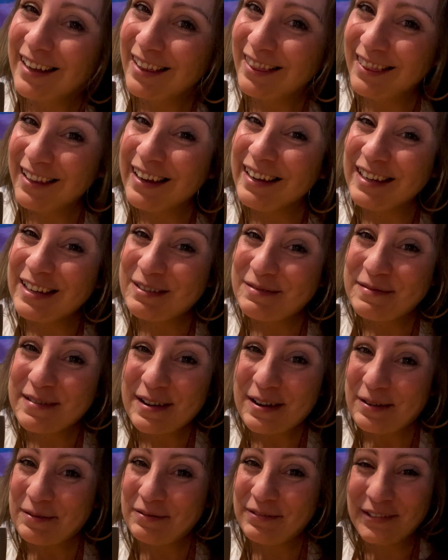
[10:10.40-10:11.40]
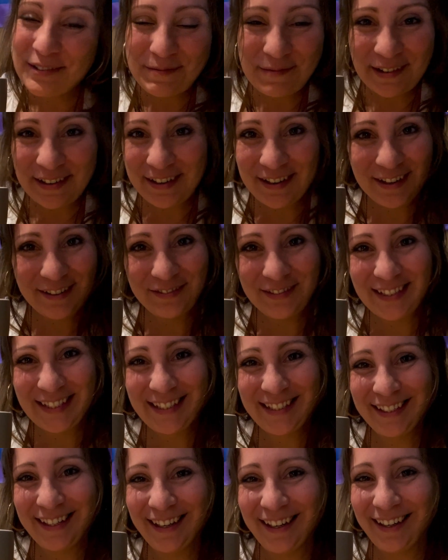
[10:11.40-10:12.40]
Thank you, Mom, for my coffee
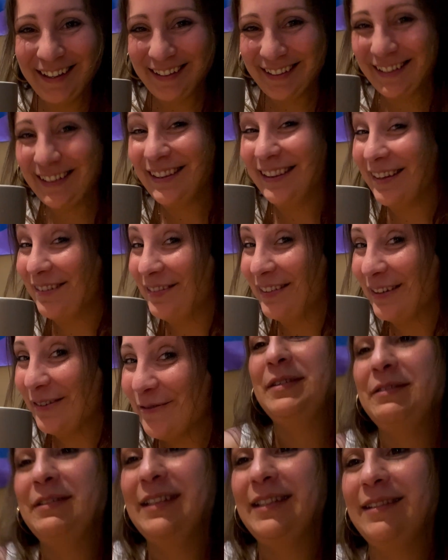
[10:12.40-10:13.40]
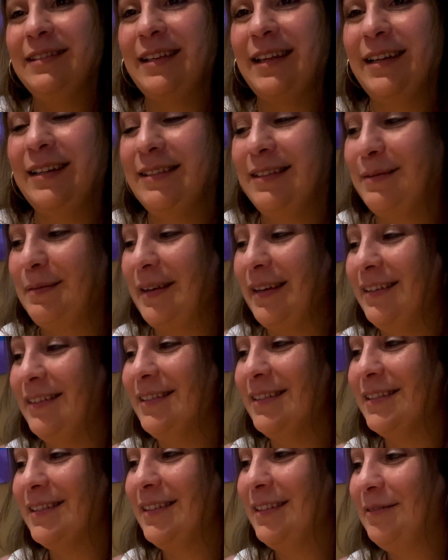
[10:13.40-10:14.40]
today. Love you. Redo that in Spanish.
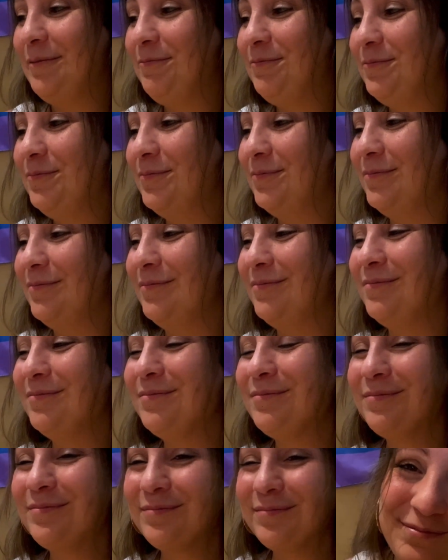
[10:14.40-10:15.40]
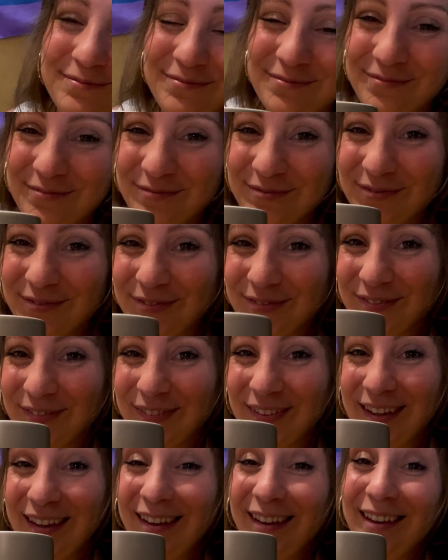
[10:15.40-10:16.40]
Because my mom doesn't speak
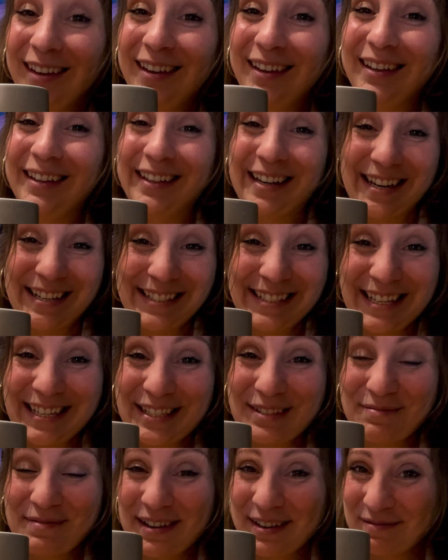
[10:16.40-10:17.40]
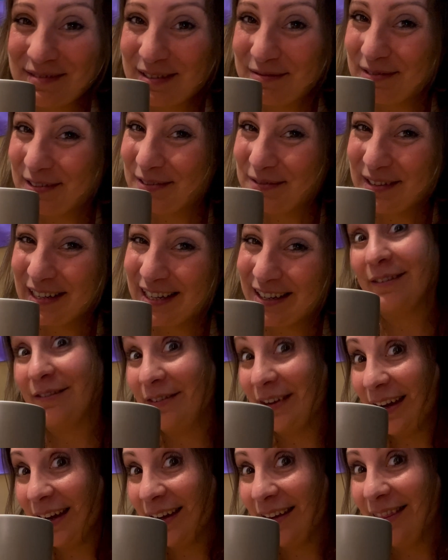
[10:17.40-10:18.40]
English. Gracias, Mami, por mi
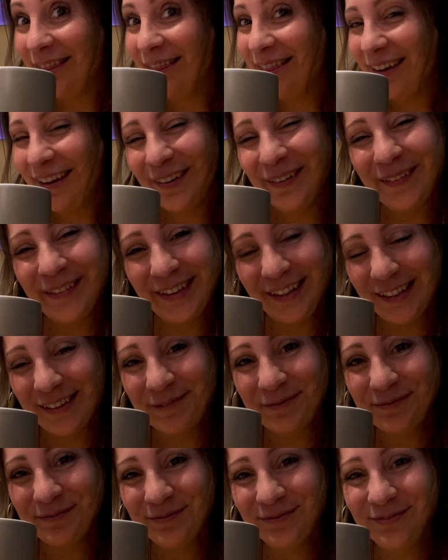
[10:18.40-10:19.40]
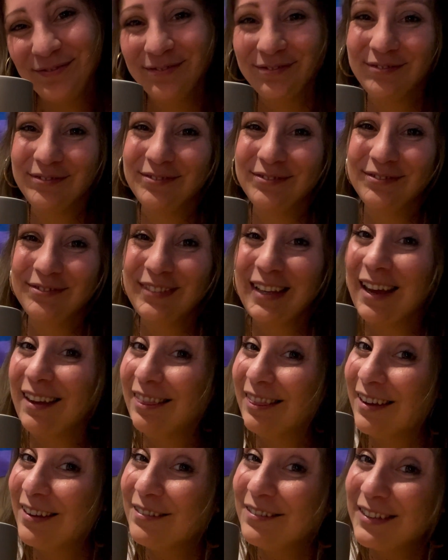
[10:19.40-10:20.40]
café de hoy. I
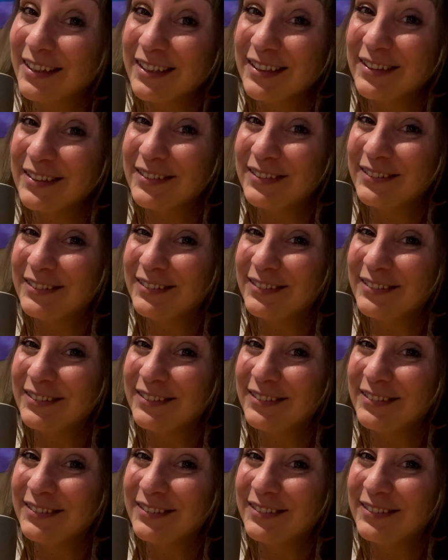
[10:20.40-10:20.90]
love you.